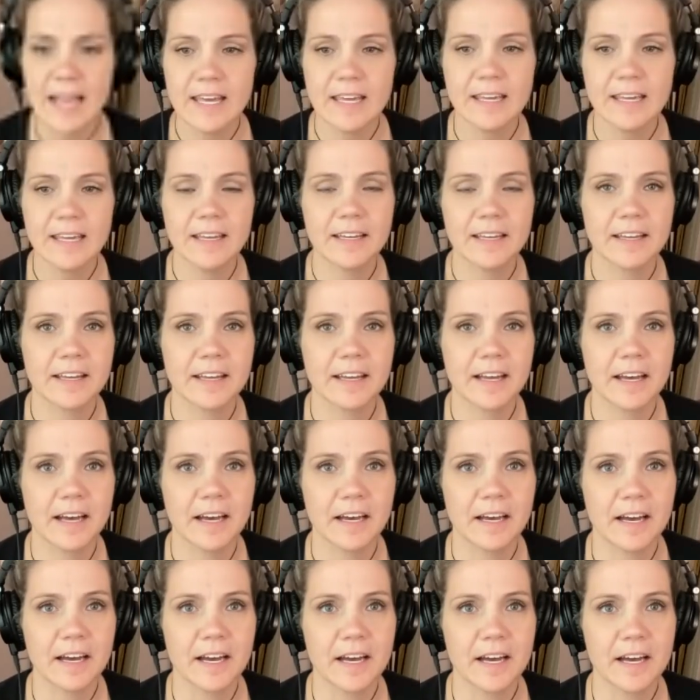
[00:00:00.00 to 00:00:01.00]
I
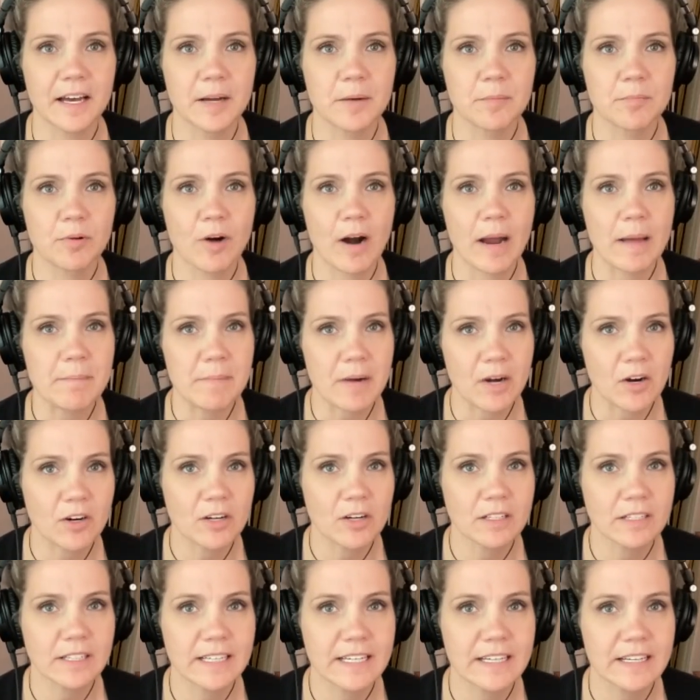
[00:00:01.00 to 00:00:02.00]
uh,
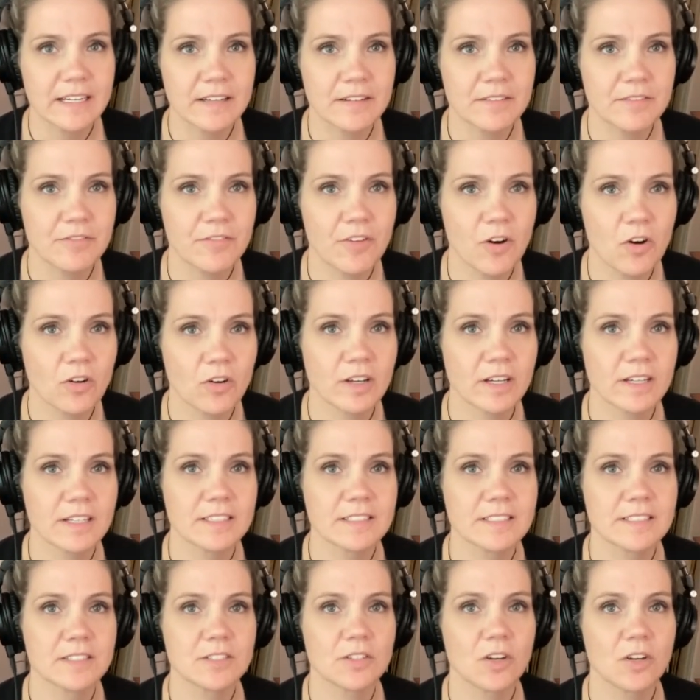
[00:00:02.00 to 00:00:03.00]
primarily
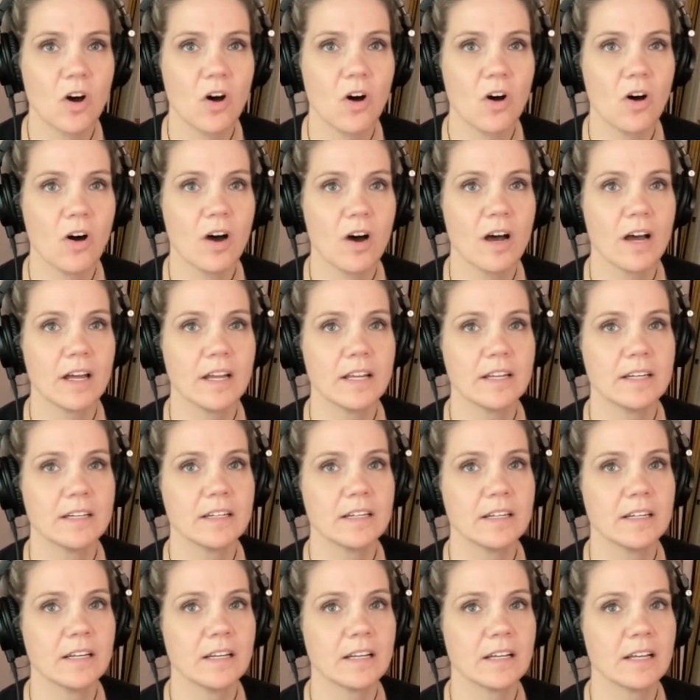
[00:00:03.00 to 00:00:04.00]
focus
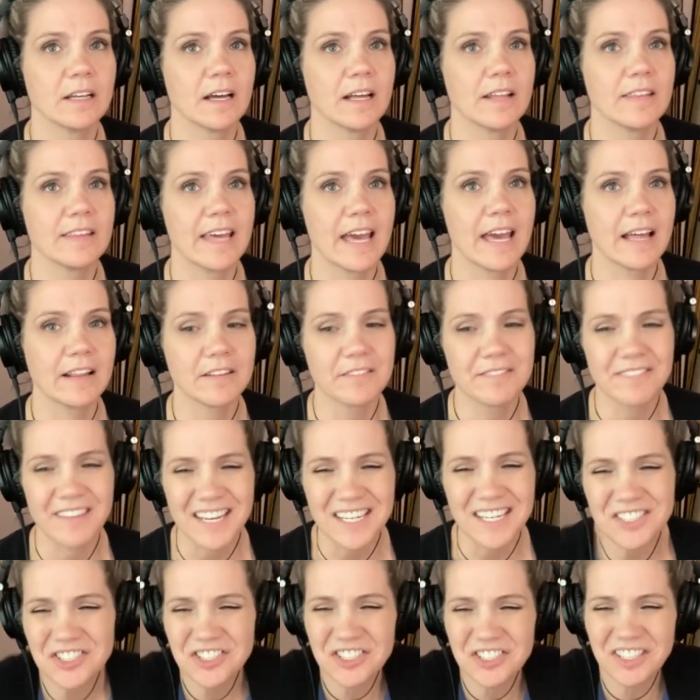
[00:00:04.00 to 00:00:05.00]
on uh, the
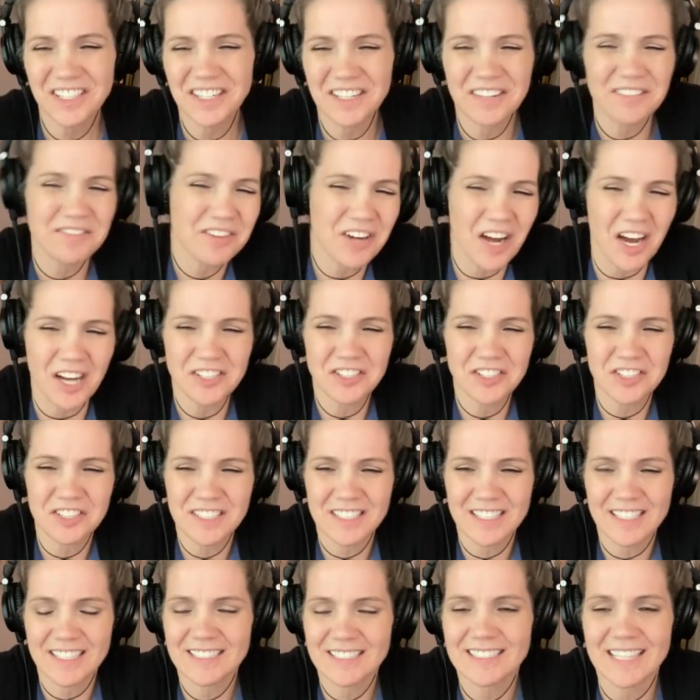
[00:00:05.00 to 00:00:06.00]
elevation of
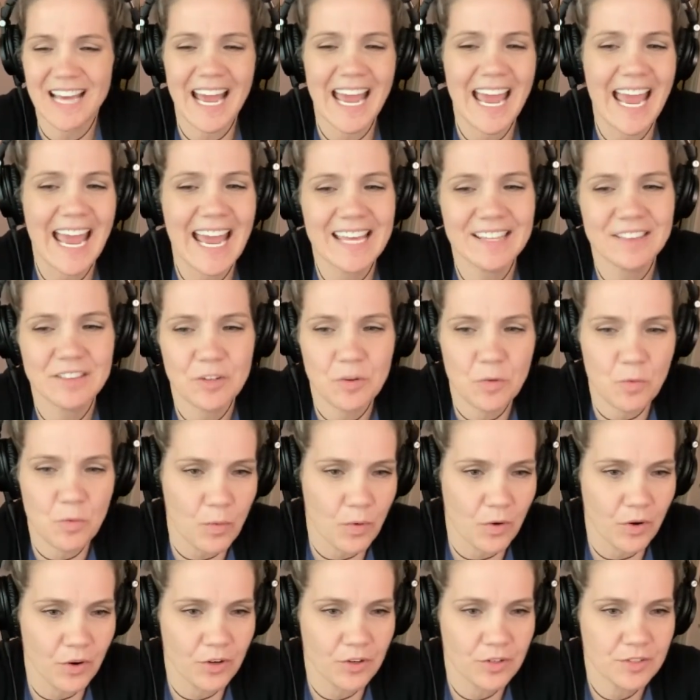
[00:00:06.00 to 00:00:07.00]
consciousness. I hate the
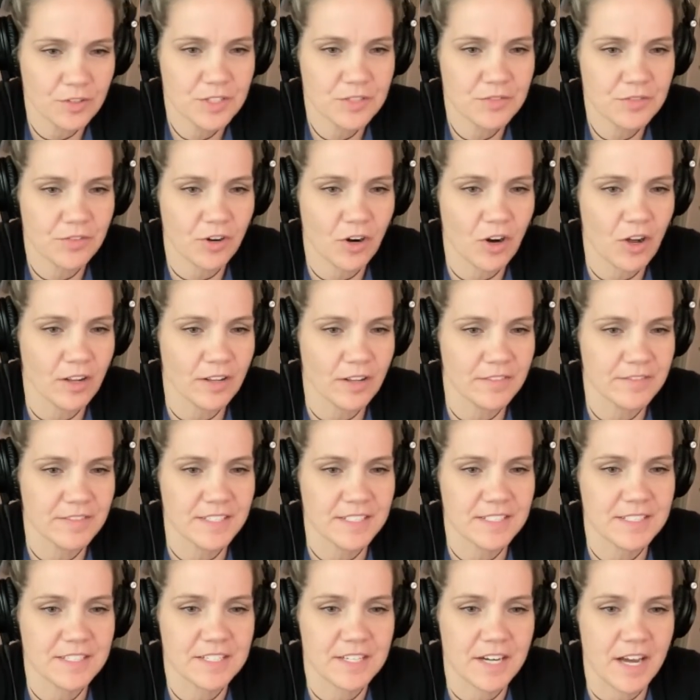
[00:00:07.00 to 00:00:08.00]
words for all of
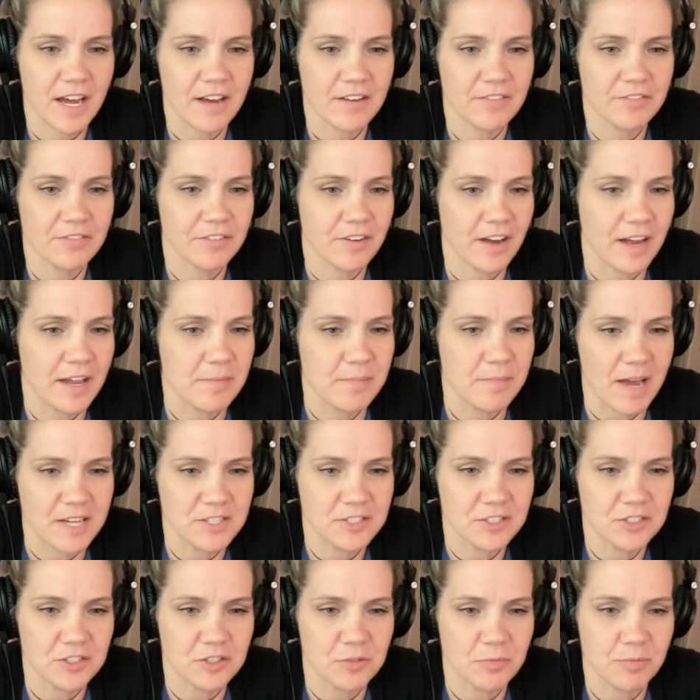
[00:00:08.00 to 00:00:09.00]
this stuff. I
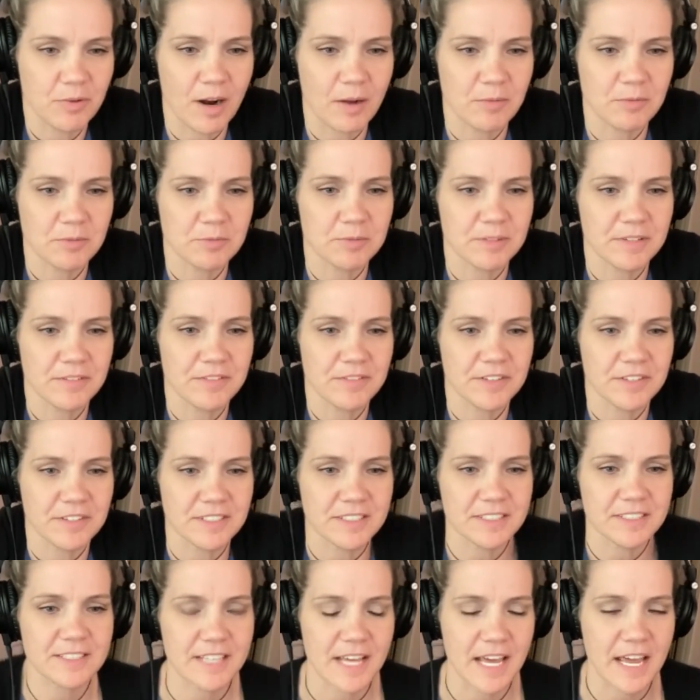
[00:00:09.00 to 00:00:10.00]
imagine you probably feel the
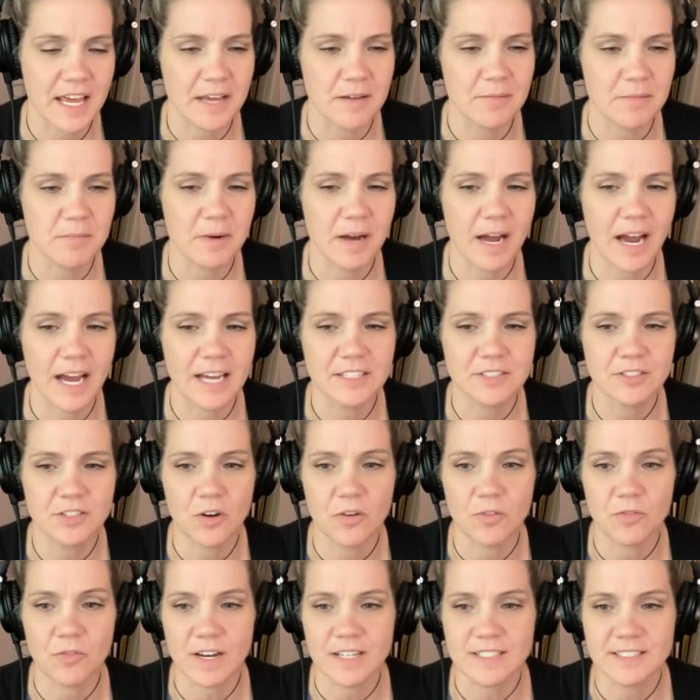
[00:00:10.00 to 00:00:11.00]
same. I
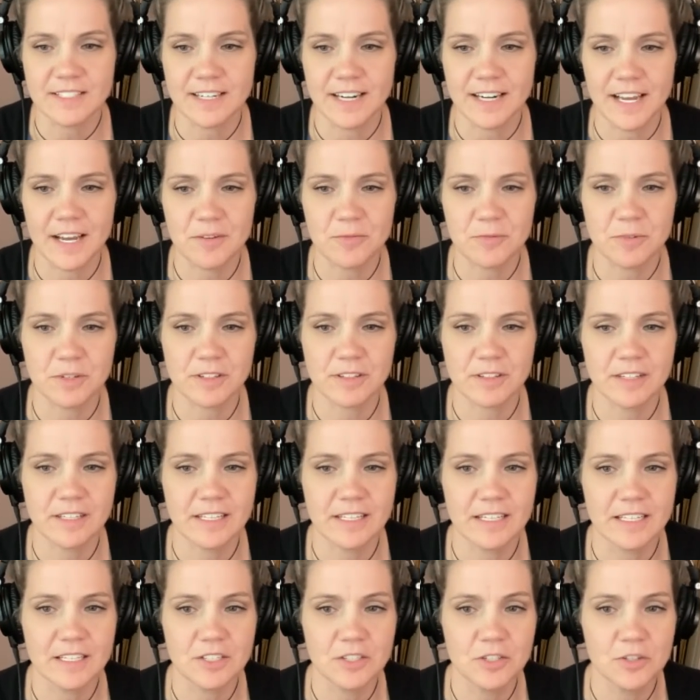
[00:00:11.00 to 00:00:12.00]
don't resonate with
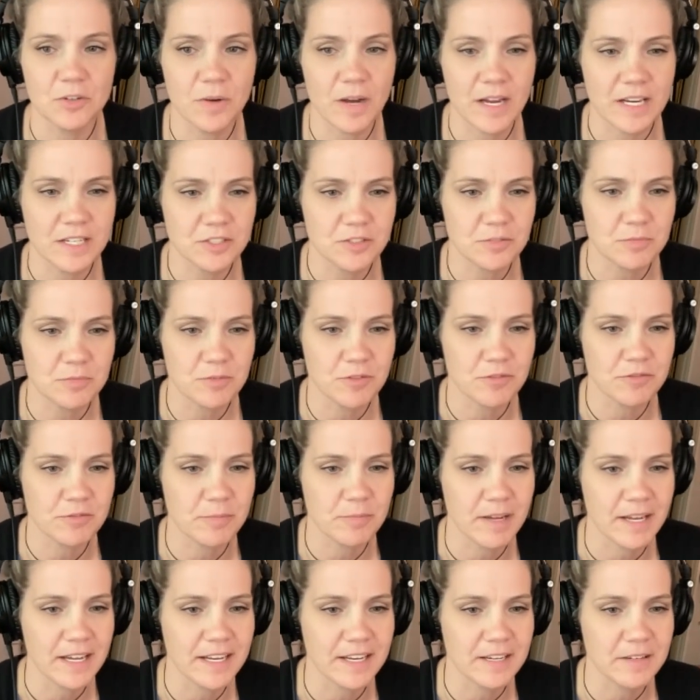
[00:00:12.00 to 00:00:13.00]
the New Age
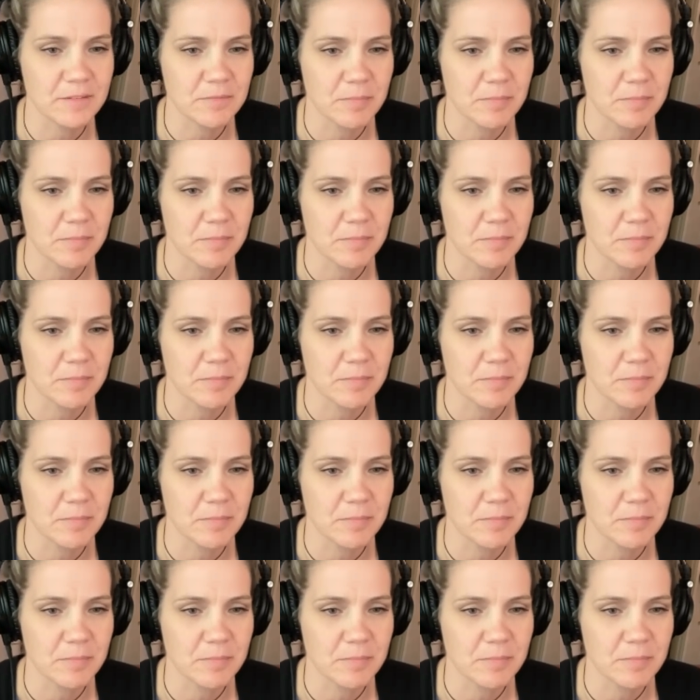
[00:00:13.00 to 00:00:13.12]
movement,